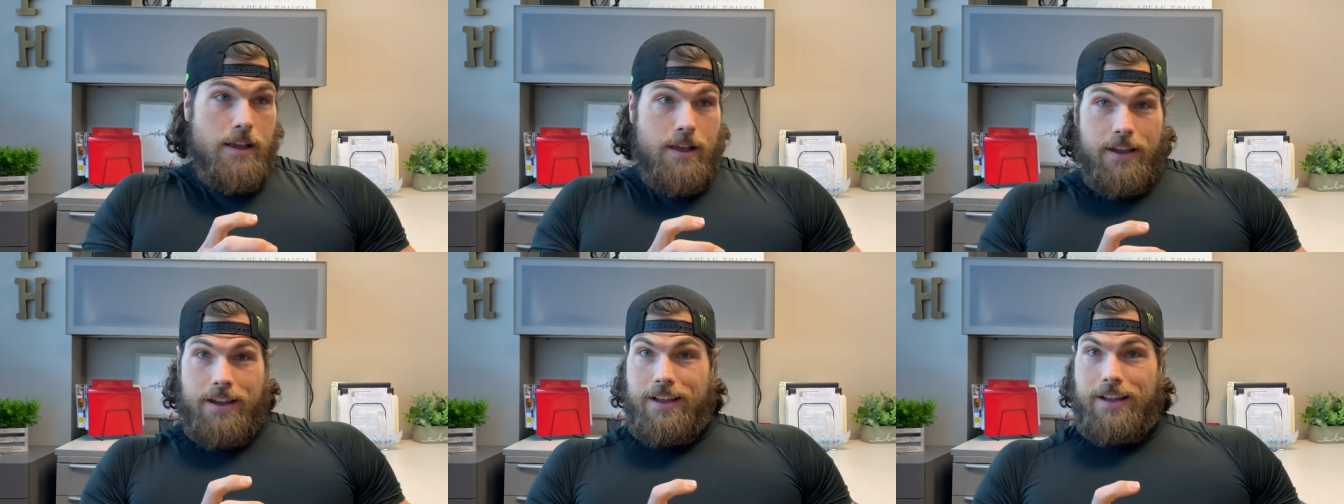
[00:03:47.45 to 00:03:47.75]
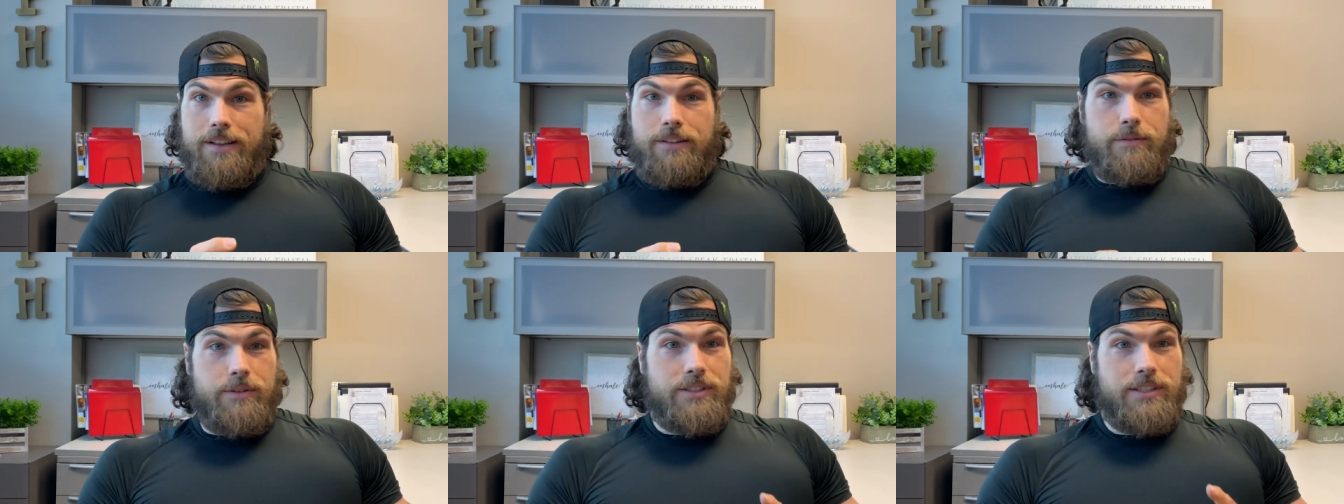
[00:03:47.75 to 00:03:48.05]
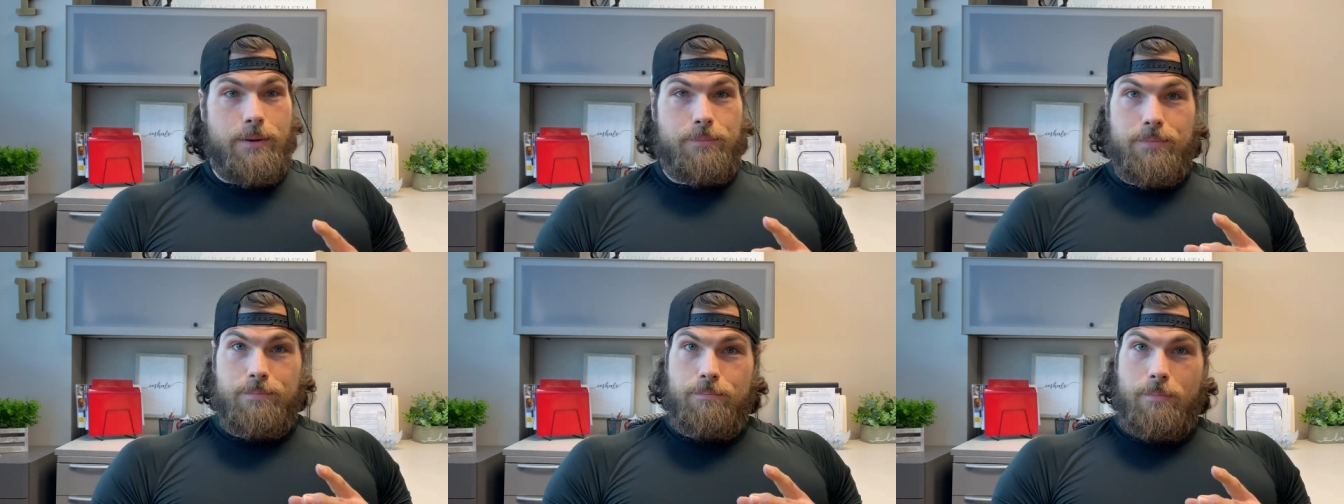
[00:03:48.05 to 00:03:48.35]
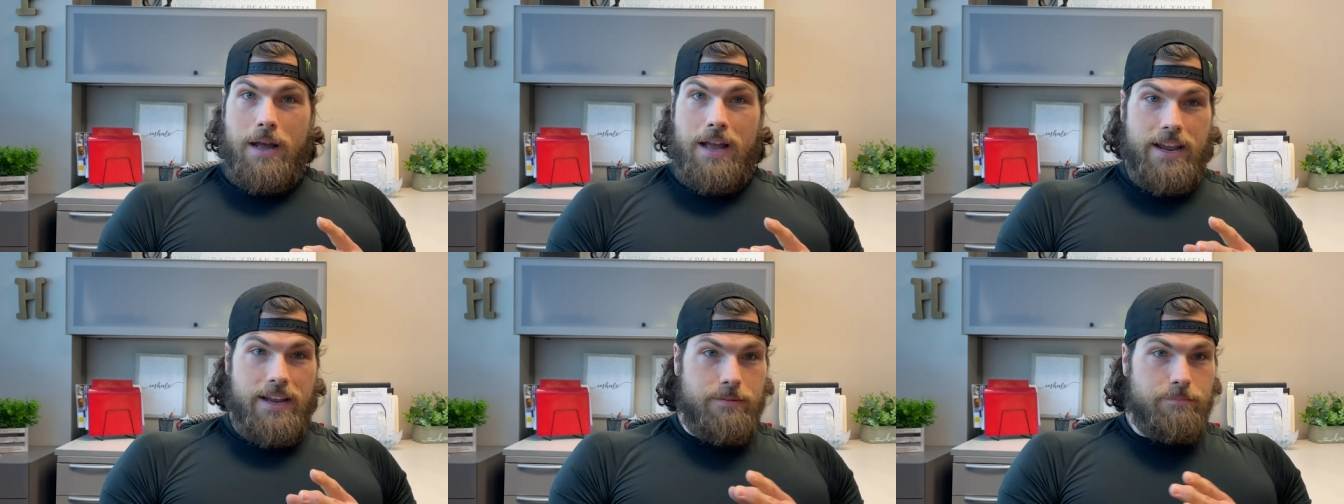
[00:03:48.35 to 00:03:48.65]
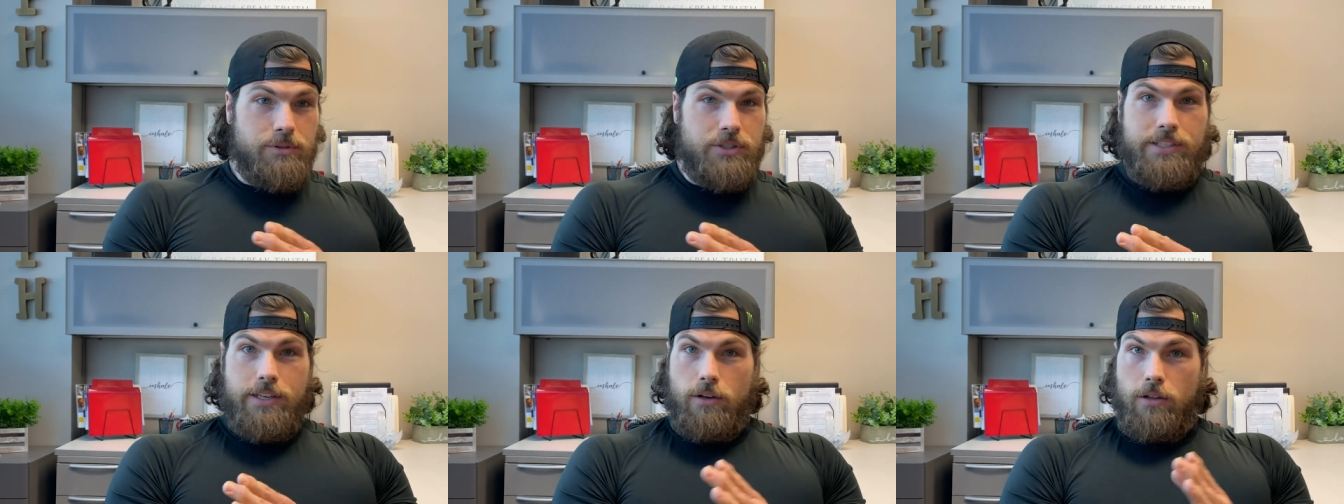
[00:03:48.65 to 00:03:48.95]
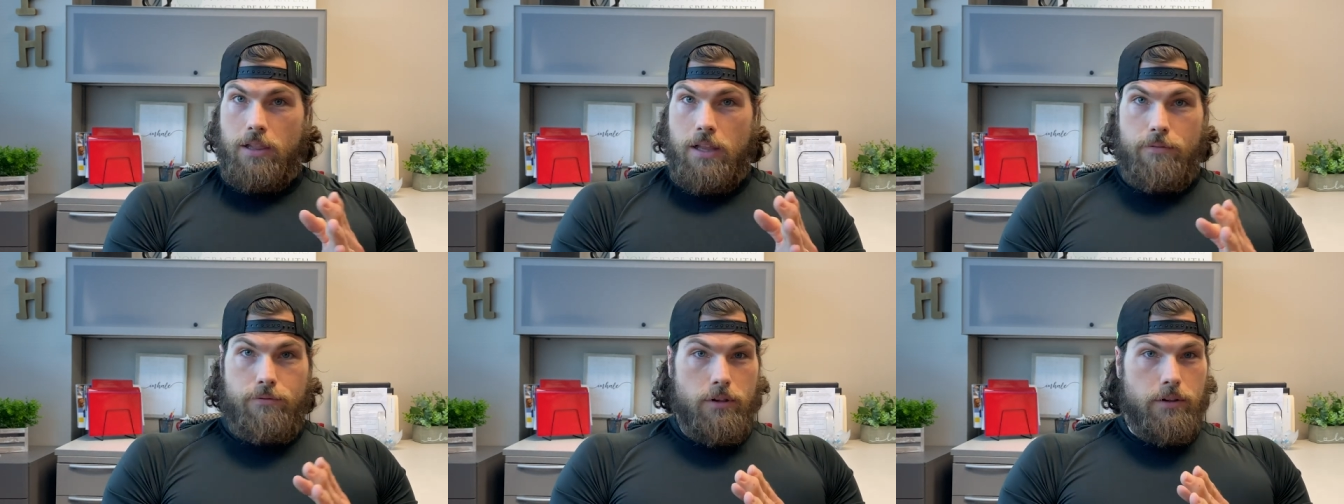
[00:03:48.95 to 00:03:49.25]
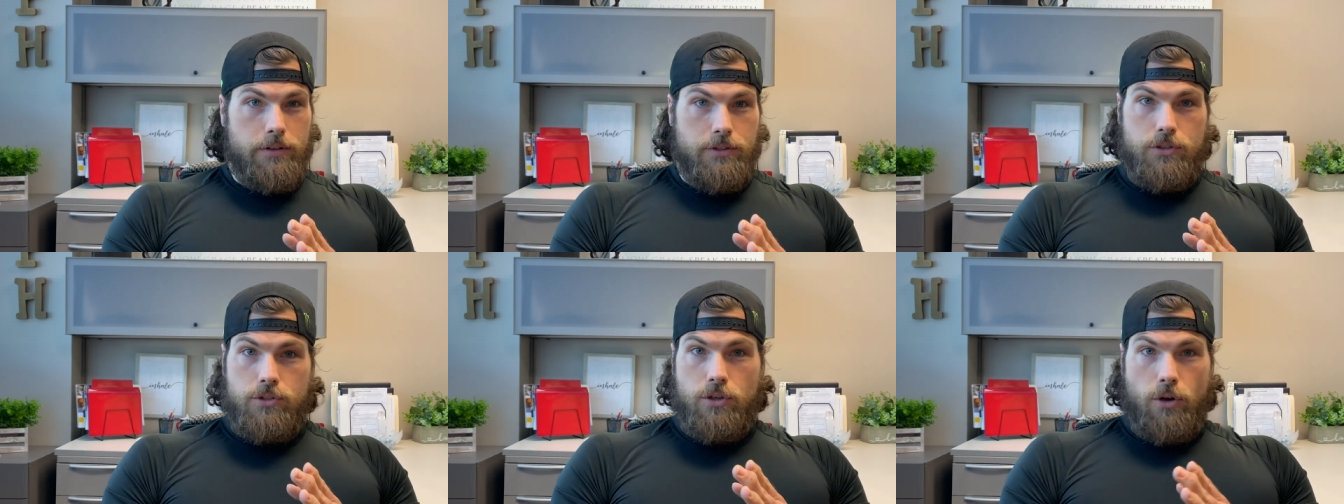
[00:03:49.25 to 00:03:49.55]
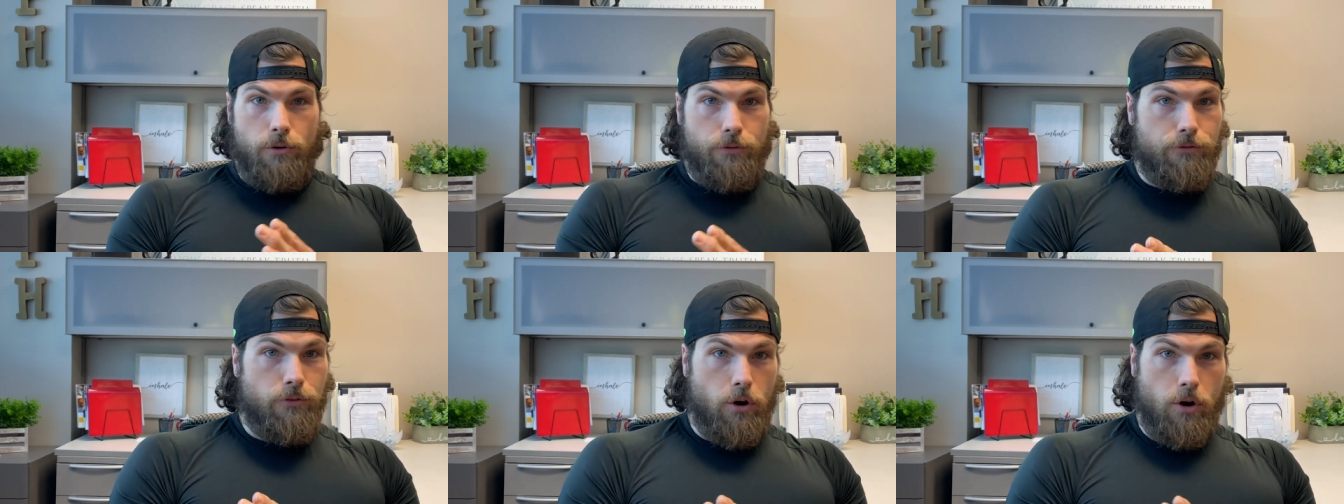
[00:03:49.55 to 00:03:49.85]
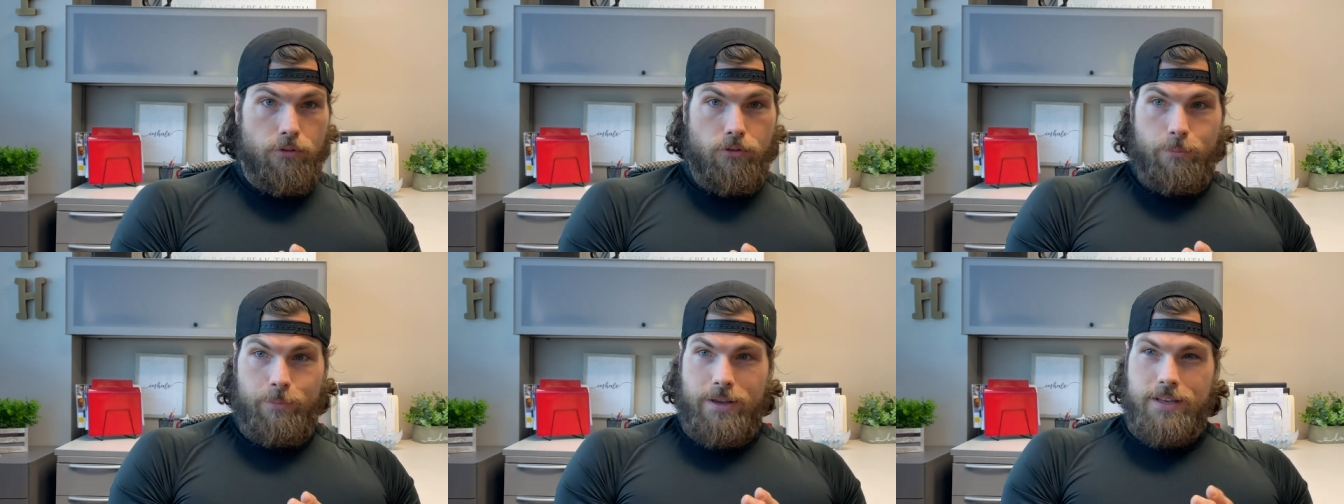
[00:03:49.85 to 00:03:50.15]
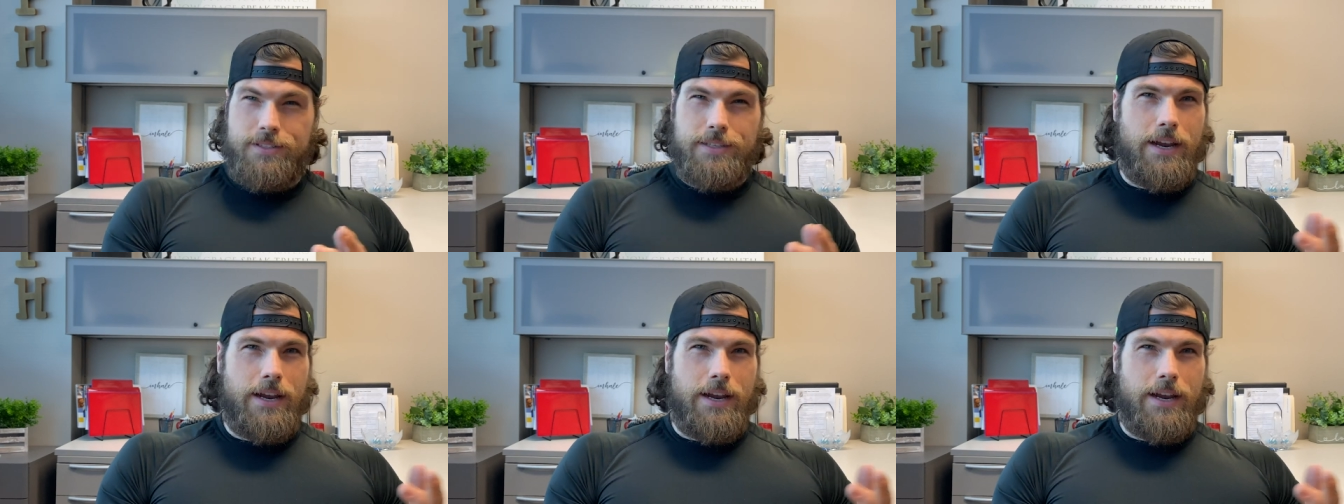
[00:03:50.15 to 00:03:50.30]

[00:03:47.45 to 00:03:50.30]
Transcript: except my skill level is so far from his,